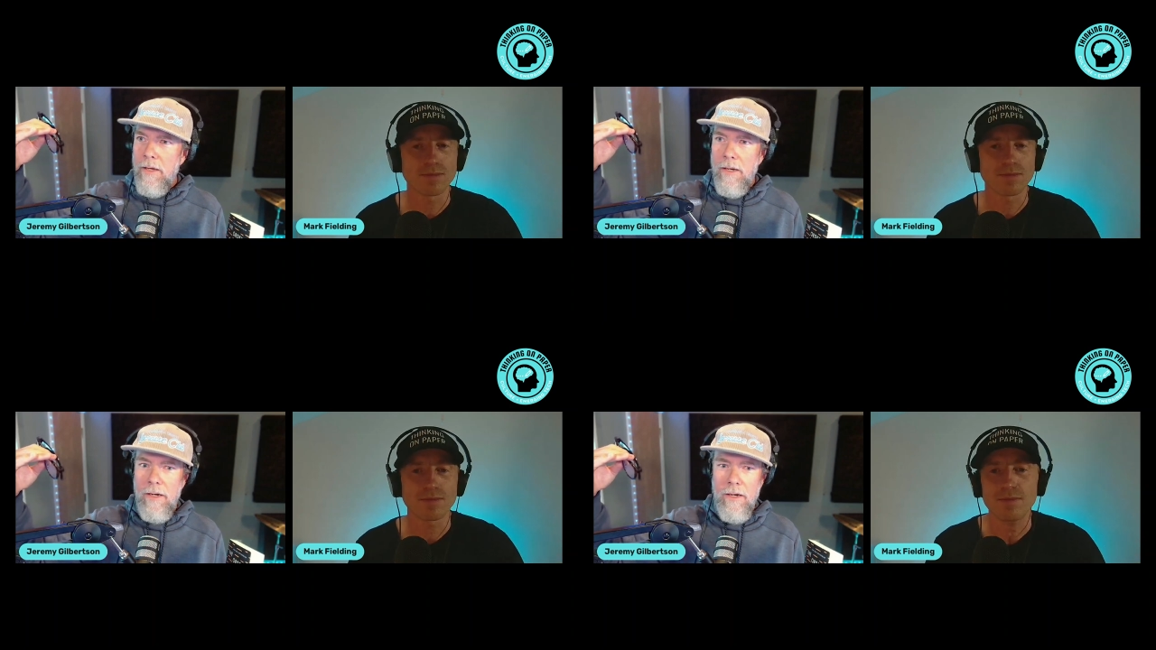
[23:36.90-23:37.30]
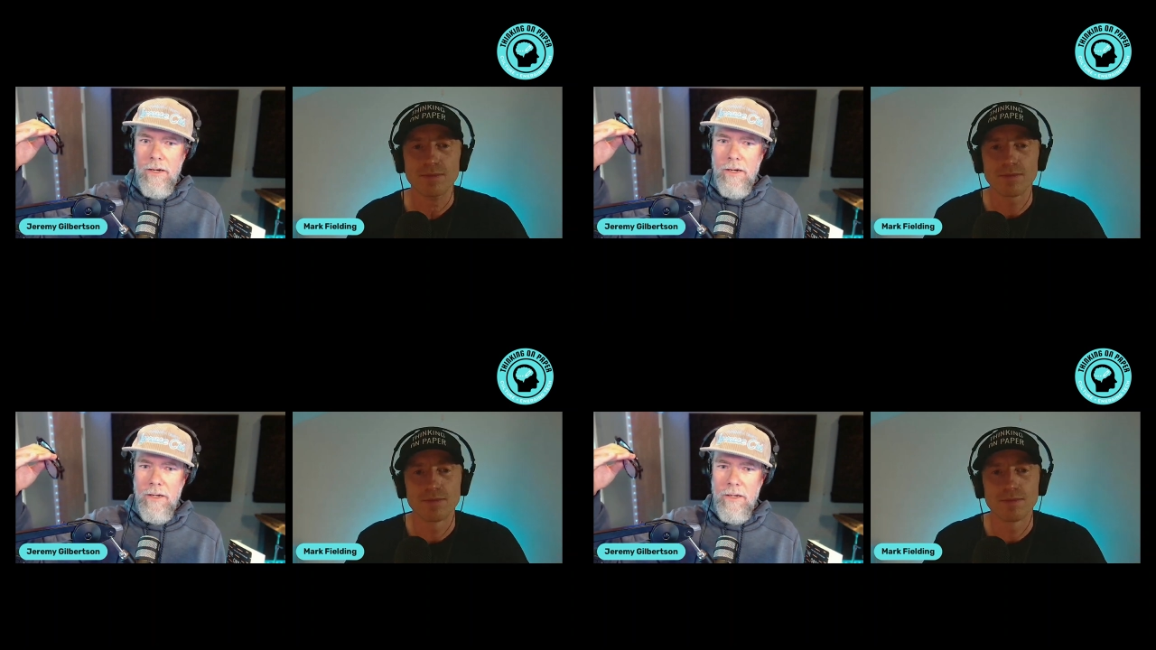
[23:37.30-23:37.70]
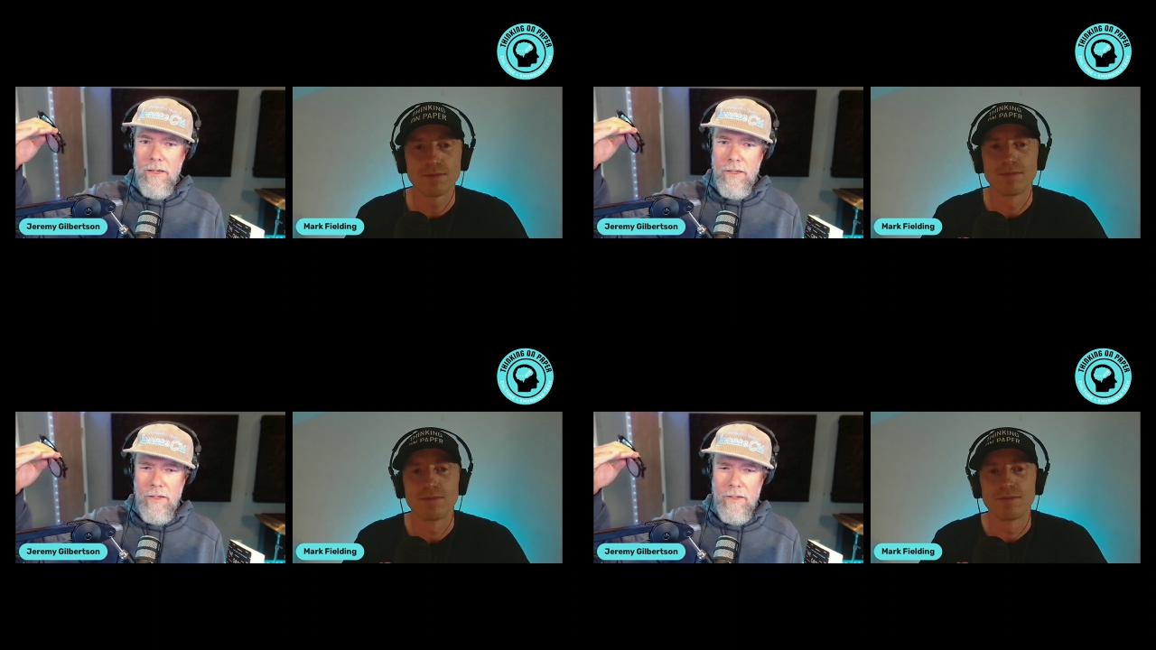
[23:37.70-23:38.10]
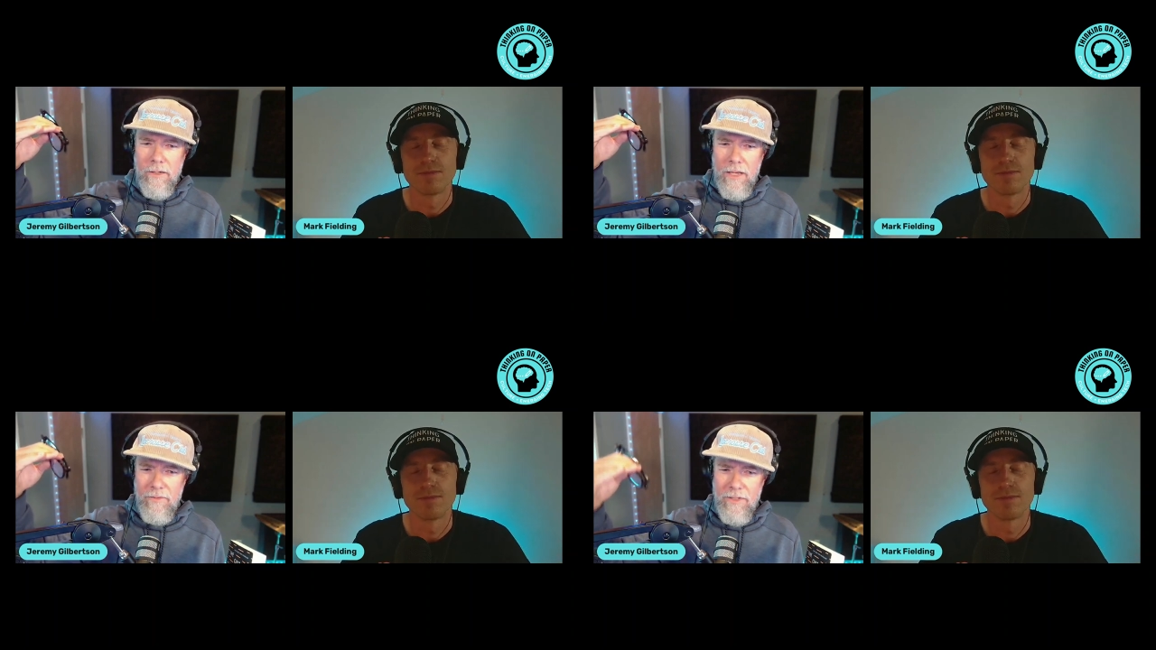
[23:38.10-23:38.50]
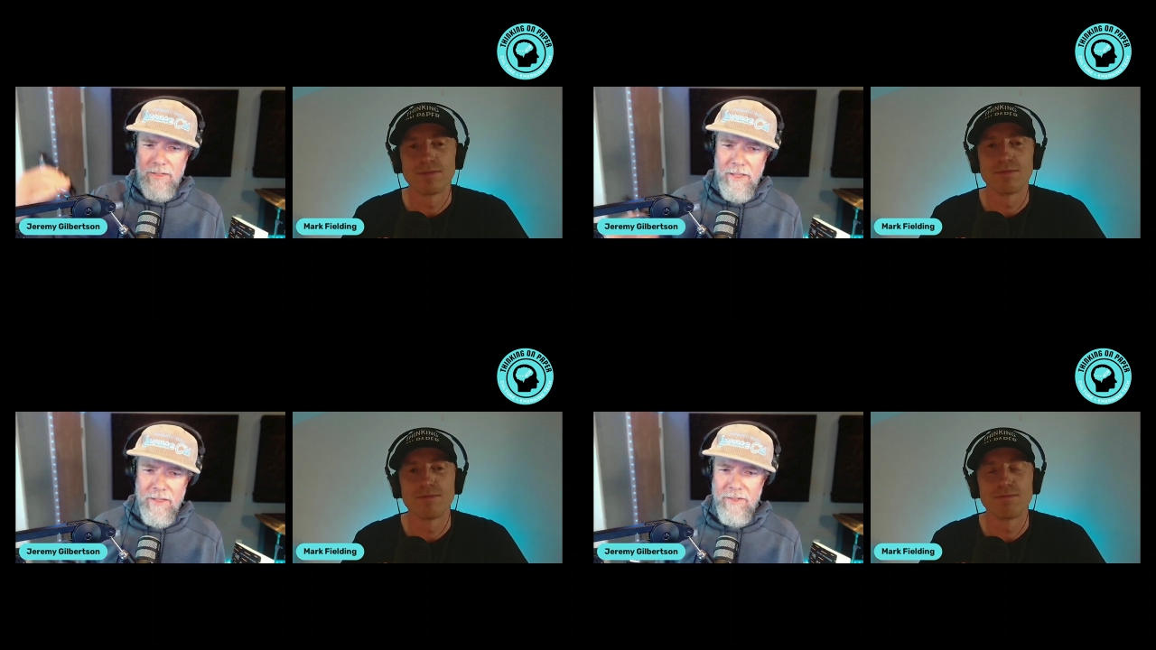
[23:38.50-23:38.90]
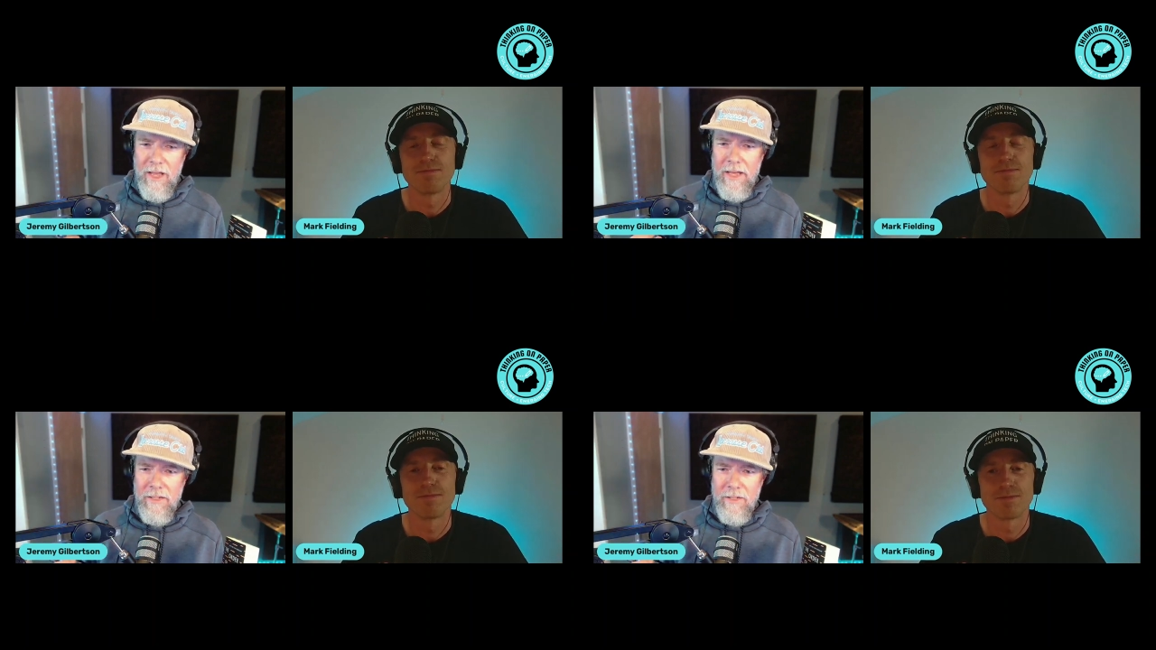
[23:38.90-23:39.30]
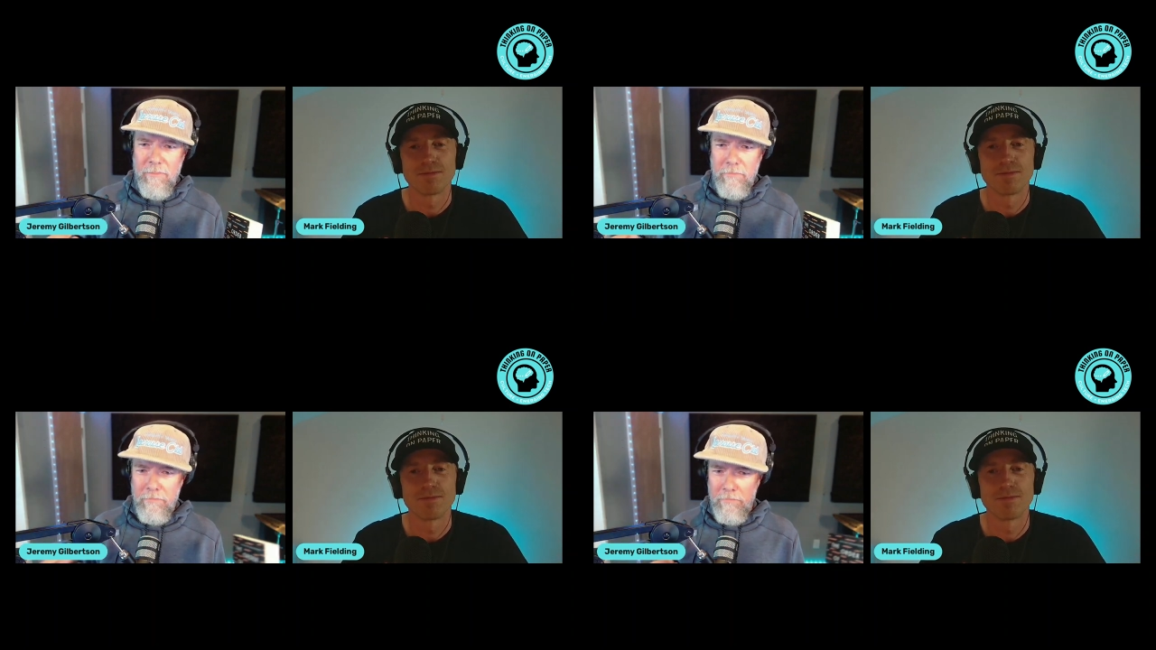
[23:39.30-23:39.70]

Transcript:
Speaker 1: uh kind of a synthesized